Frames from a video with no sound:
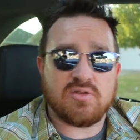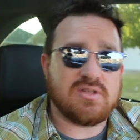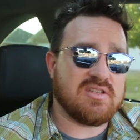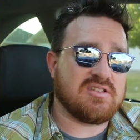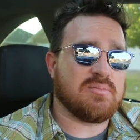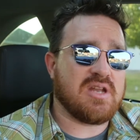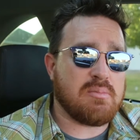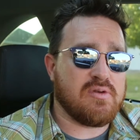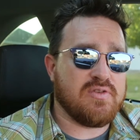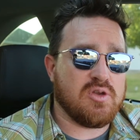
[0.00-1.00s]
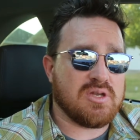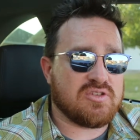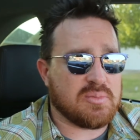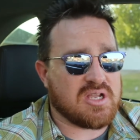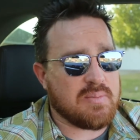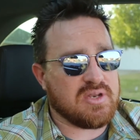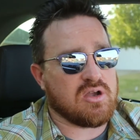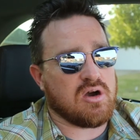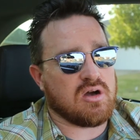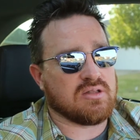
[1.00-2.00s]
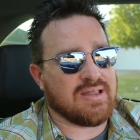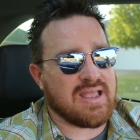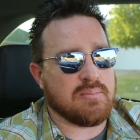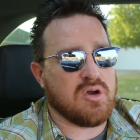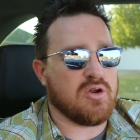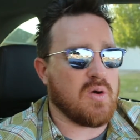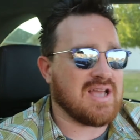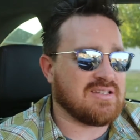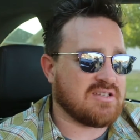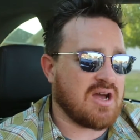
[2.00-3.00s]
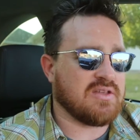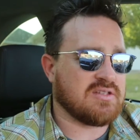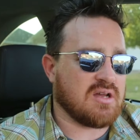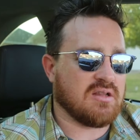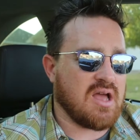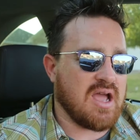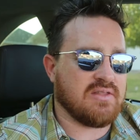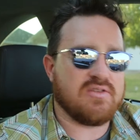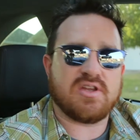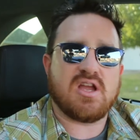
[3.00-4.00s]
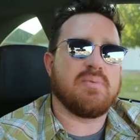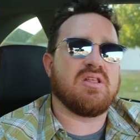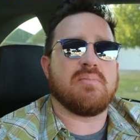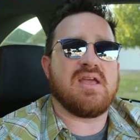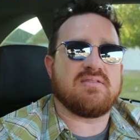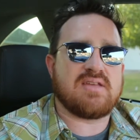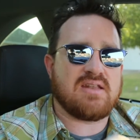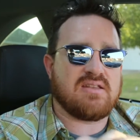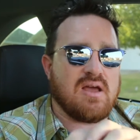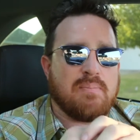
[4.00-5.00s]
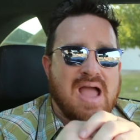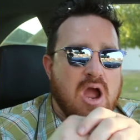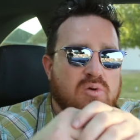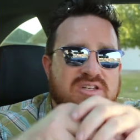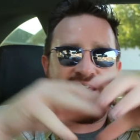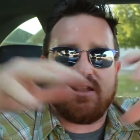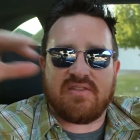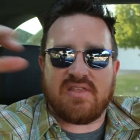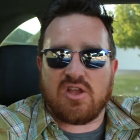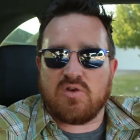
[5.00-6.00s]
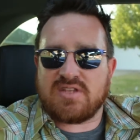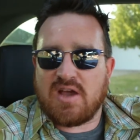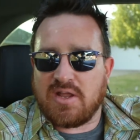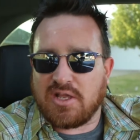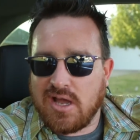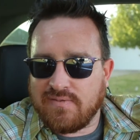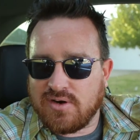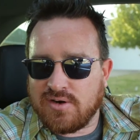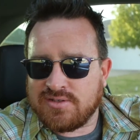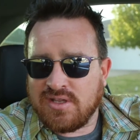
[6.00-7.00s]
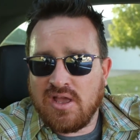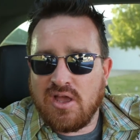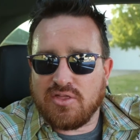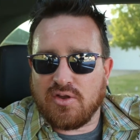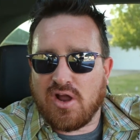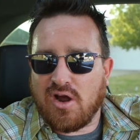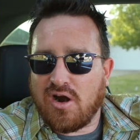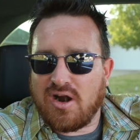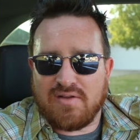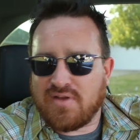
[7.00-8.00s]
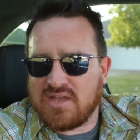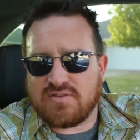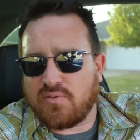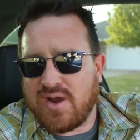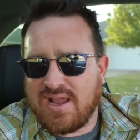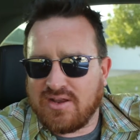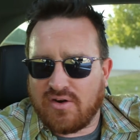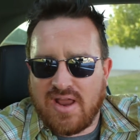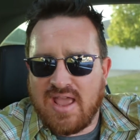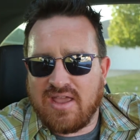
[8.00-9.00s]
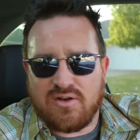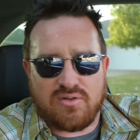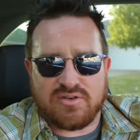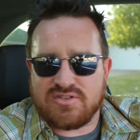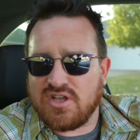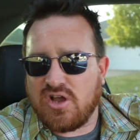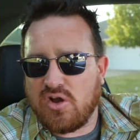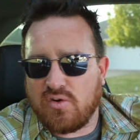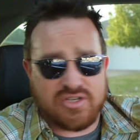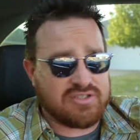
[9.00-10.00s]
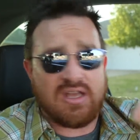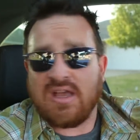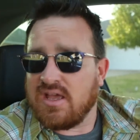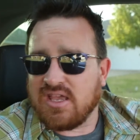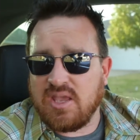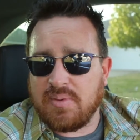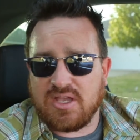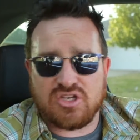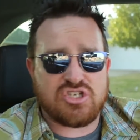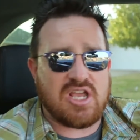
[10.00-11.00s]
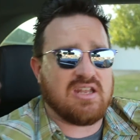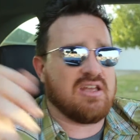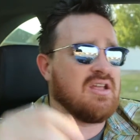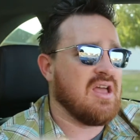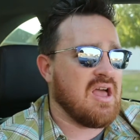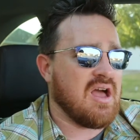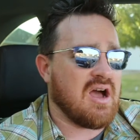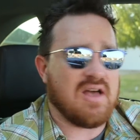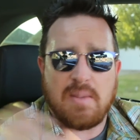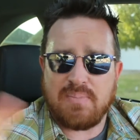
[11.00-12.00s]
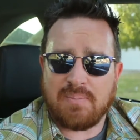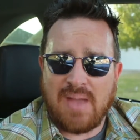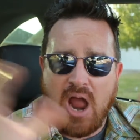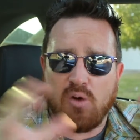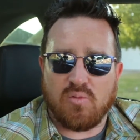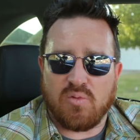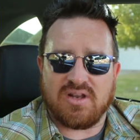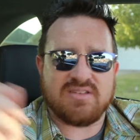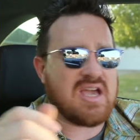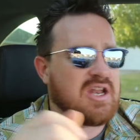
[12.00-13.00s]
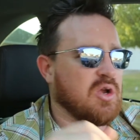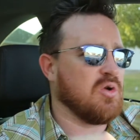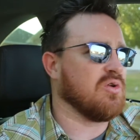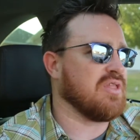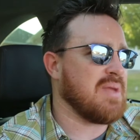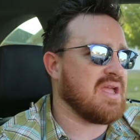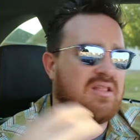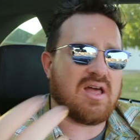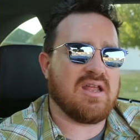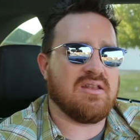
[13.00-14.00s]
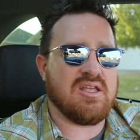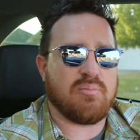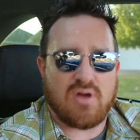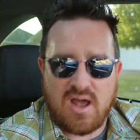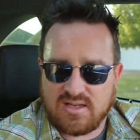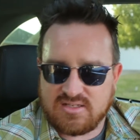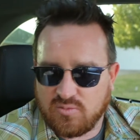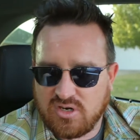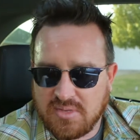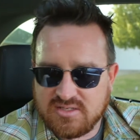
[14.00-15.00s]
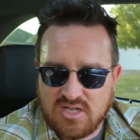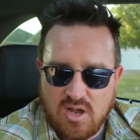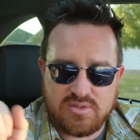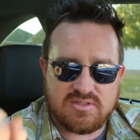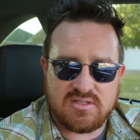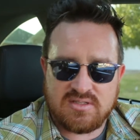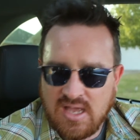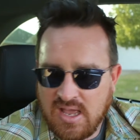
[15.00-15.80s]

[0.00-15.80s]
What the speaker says: the system that I'm reviewing is from a company called LANMODO. I saw this online. They're the company that makes that power tent that goes out and covers the car in case of rain or hail or snow or just keeping it shaded. That big power one. It's kind of cool. They make a lot of neat products, and one of them I saw was this